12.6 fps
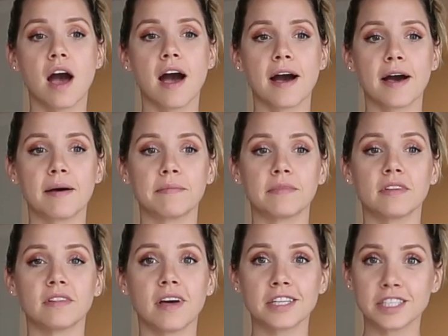
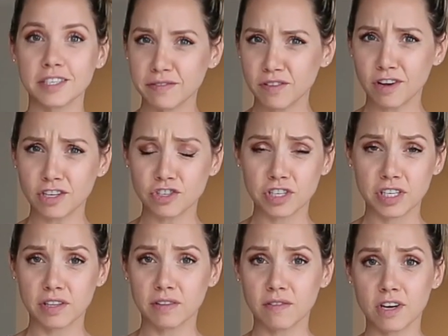Um, lots of
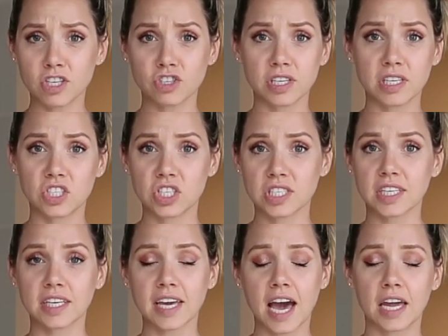laundry. The laundry is just
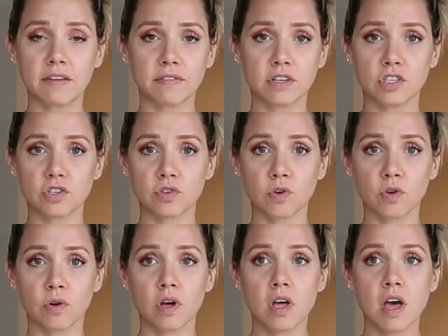like out of
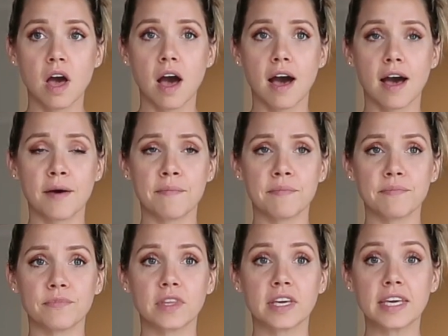control um,
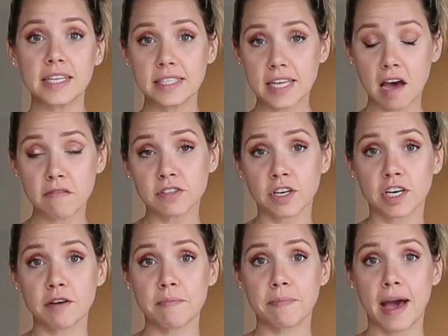the kids have
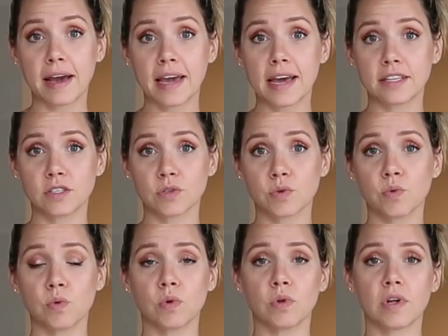started back at
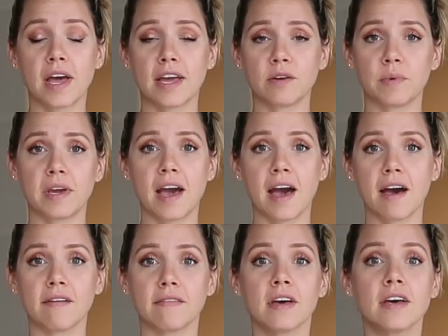school and we
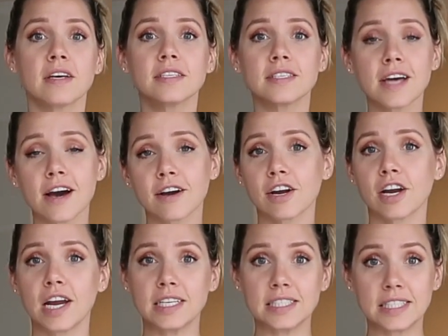have soccer
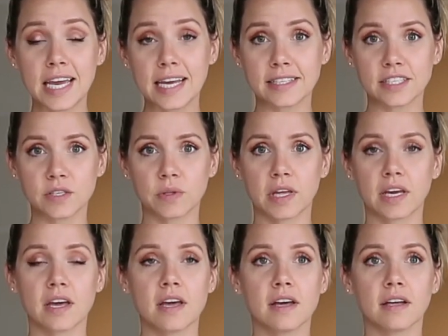and dance. So
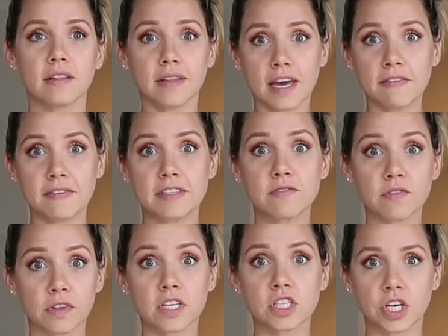like life is
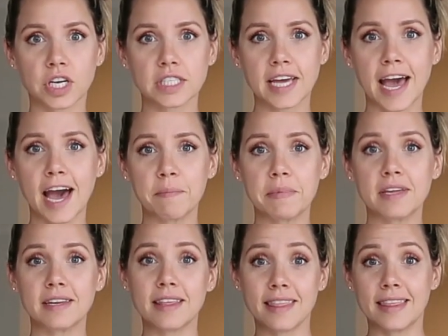really starting to
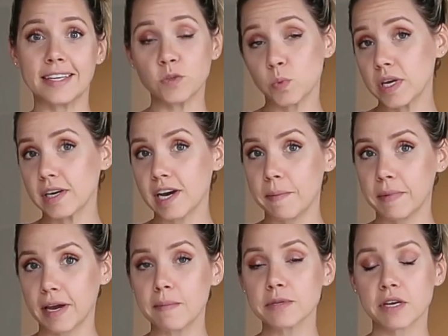happen this week
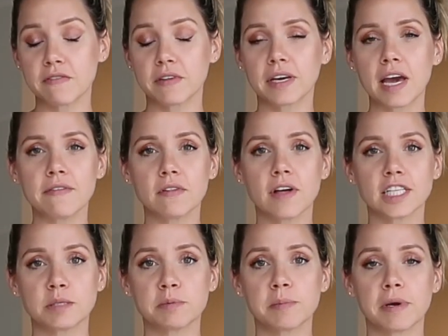coming up. So I feel like I have a
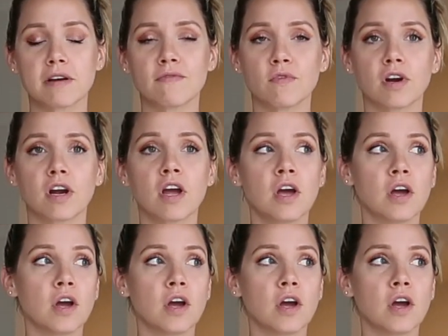lot to prepare for.